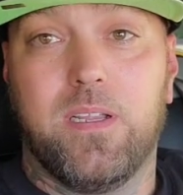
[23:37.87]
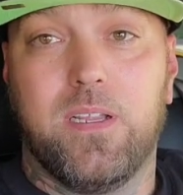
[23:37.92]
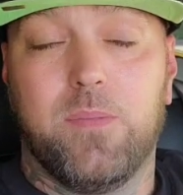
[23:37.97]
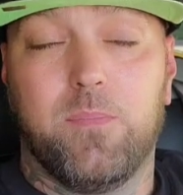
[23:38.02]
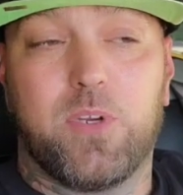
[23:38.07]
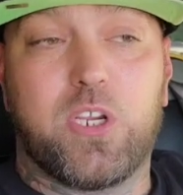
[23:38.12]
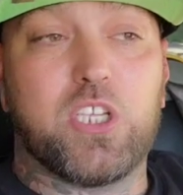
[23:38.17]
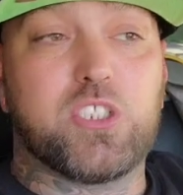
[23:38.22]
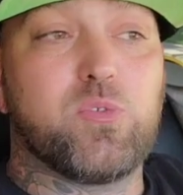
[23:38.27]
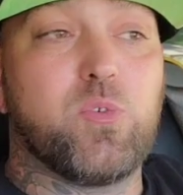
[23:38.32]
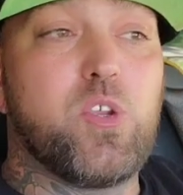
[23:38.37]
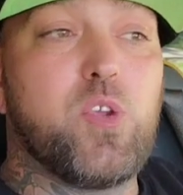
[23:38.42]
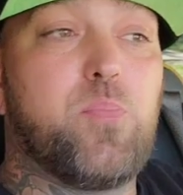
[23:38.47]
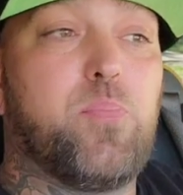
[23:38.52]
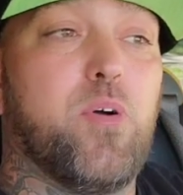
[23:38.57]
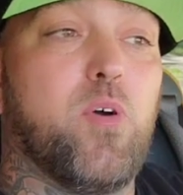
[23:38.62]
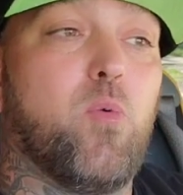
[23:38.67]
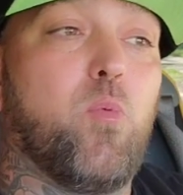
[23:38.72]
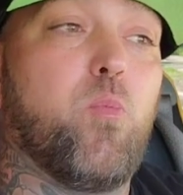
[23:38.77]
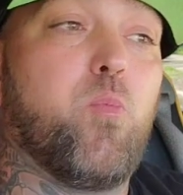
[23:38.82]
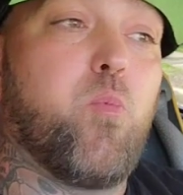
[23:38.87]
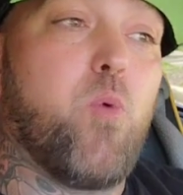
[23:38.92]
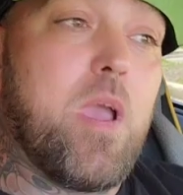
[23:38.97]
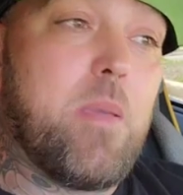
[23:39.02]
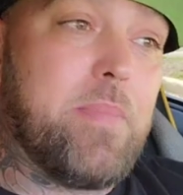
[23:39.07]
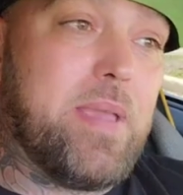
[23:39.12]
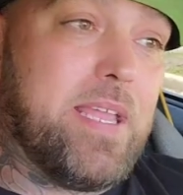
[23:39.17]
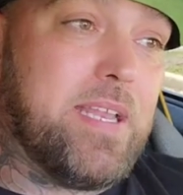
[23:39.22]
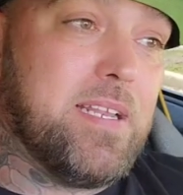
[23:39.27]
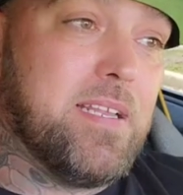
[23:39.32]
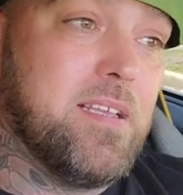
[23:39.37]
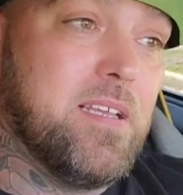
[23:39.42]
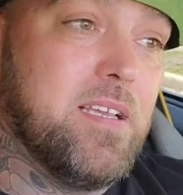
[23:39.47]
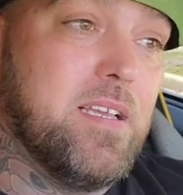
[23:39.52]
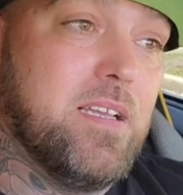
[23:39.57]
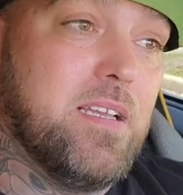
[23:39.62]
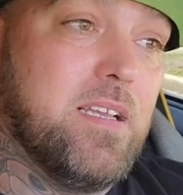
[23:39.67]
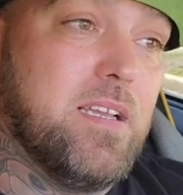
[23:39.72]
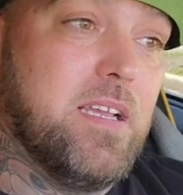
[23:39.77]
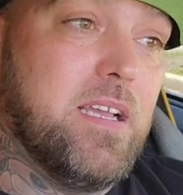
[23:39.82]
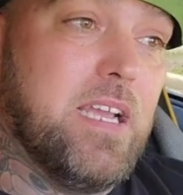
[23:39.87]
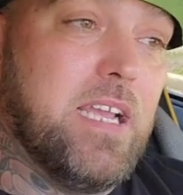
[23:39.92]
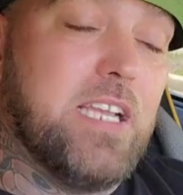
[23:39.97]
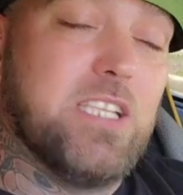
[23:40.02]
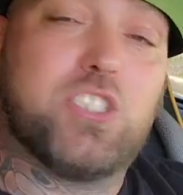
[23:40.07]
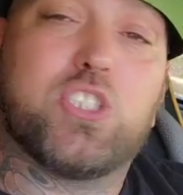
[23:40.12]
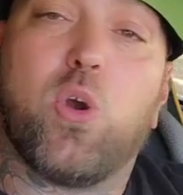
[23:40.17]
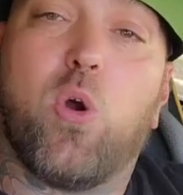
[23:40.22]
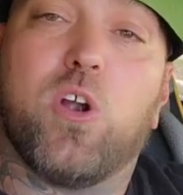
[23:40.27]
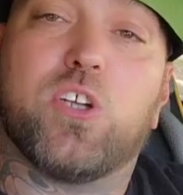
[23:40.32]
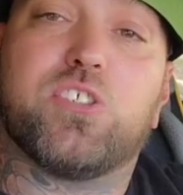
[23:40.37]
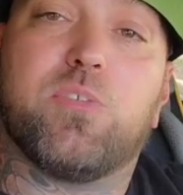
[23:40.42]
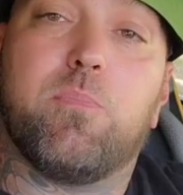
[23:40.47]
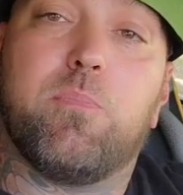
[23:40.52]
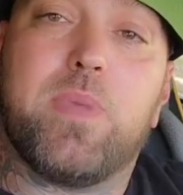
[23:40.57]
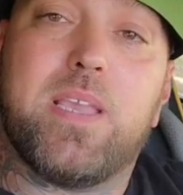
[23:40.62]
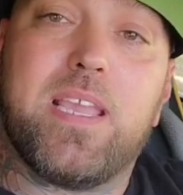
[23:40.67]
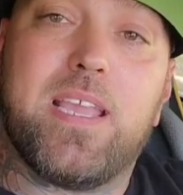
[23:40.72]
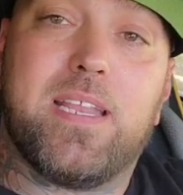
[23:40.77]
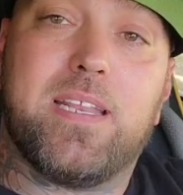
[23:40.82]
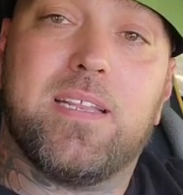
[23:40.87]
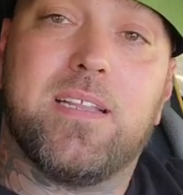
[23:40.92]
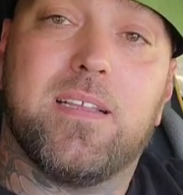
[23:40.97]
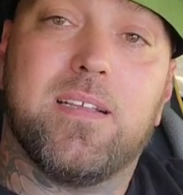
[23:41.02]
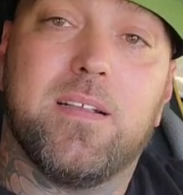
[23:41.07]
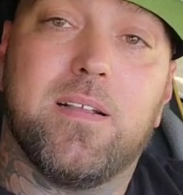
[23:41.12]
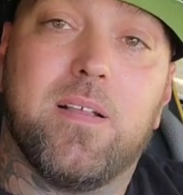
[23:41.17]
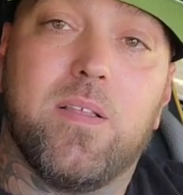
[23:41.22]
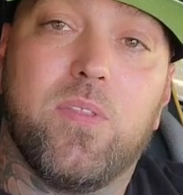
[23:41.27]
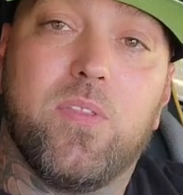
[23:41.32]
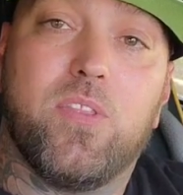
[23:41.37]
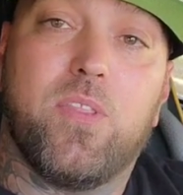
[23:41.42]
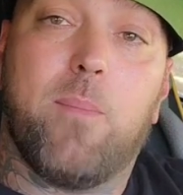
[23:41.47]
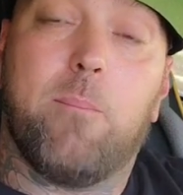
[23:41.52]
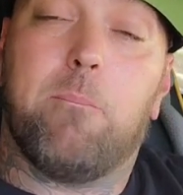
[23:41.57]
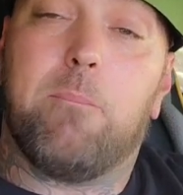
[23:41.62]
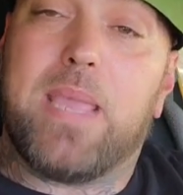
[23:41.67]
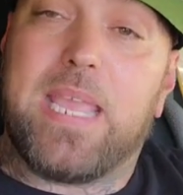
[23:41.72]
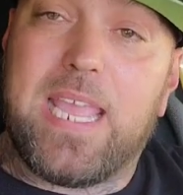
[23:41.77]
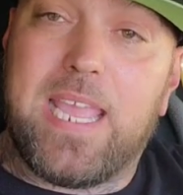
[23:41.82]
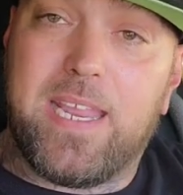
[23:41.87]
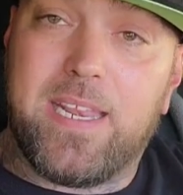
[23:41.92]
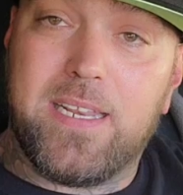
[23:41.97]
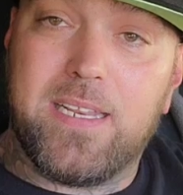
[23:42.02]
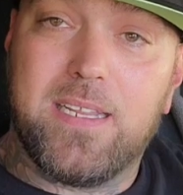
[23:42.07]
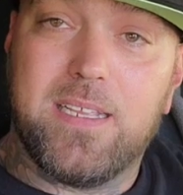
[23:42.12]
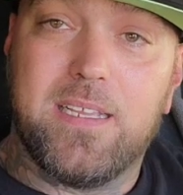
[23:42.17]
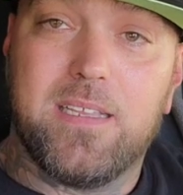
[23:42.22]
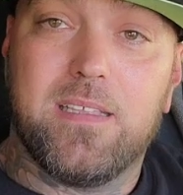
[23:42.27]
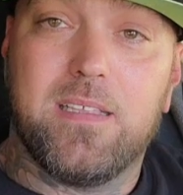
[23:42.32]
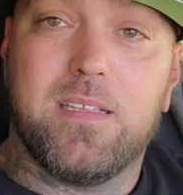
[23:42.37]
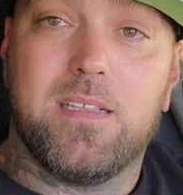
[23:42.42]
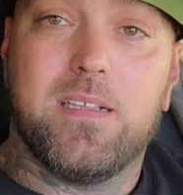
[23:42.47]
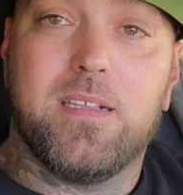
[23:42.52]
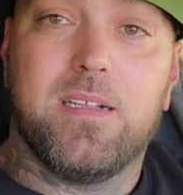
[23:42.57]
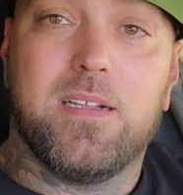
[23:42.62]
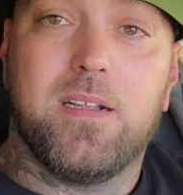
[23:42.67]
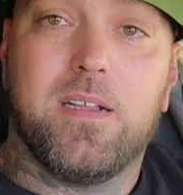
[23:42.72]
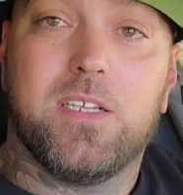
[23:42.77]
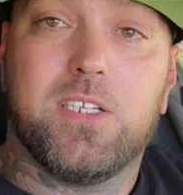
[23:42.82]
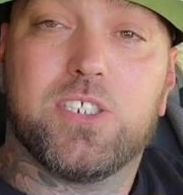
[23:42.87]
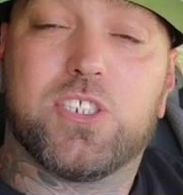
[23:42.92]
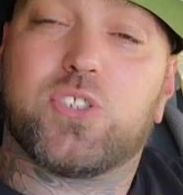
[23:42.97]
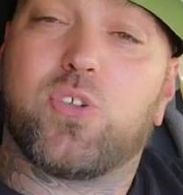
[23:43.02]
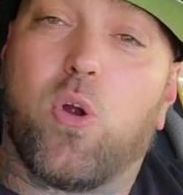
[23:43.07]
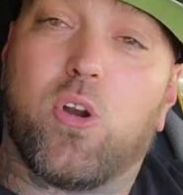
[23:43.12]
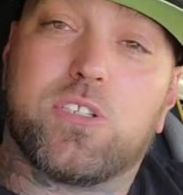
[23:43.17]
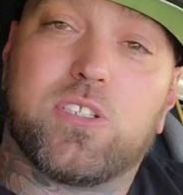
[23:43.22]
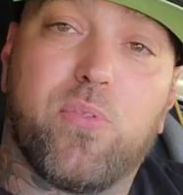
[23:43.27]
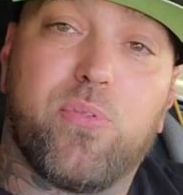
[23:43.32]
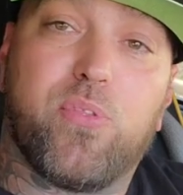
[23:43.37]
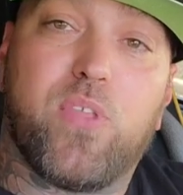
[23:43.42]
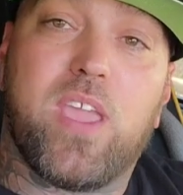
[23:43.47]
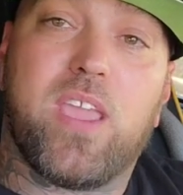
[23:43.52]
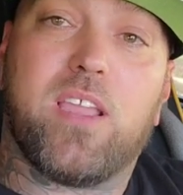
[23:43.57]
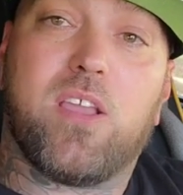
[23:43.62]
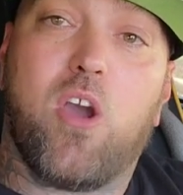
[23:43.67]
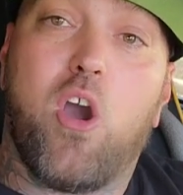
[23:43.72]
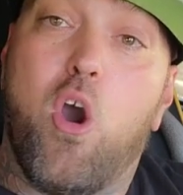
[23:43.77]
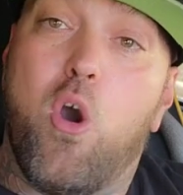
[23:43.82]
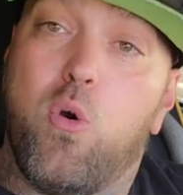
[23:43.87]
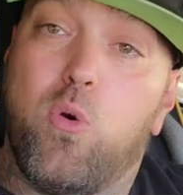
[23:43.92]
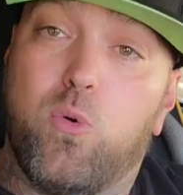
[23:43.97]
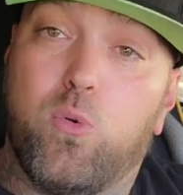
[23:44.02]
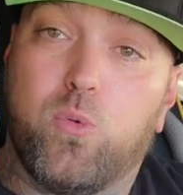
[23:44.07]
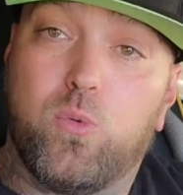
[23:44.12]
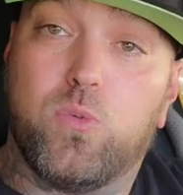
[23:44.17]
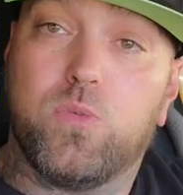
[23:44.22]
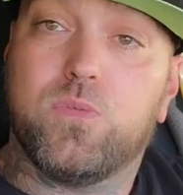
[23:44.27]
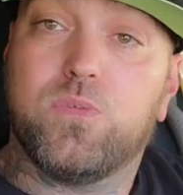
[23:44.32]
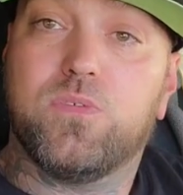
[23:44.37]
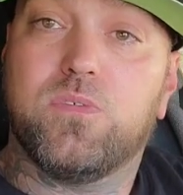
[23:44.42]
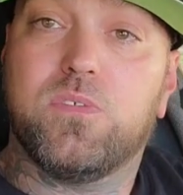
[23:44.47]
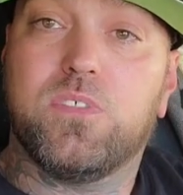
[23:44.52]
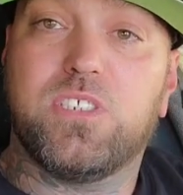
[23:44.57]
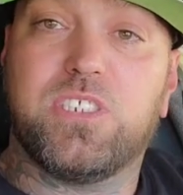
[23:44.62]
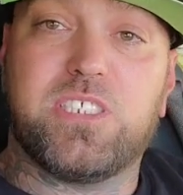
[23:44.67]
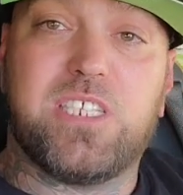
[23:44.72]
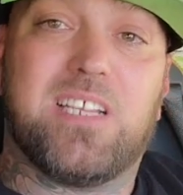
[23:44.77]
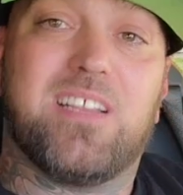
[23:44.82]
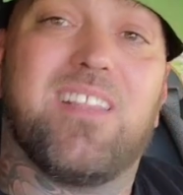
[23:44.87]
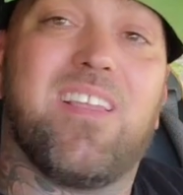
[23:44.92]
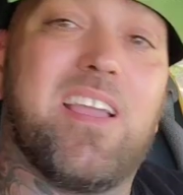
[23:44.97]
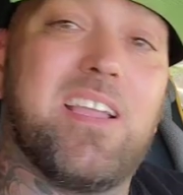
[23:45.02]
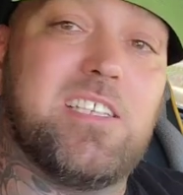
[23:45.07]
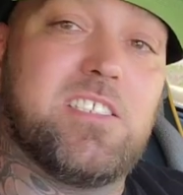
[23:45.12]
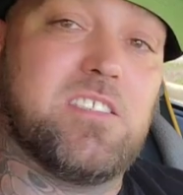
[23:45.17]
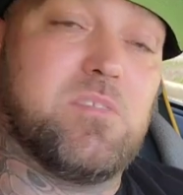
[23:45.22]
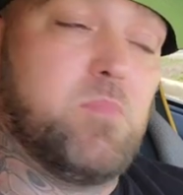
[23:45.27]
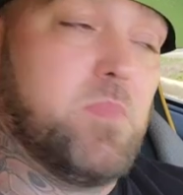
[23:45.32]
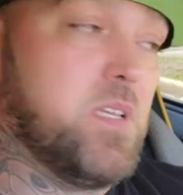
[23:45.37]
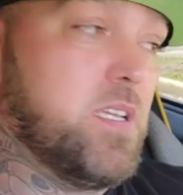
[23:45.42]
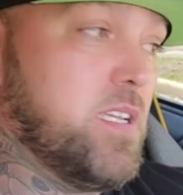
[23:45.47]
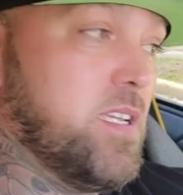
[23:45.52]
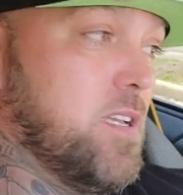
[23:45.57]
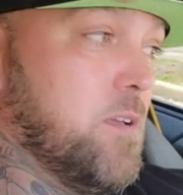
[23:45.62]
Because when you put women in charge of men, the men start to think, oh, she likes me.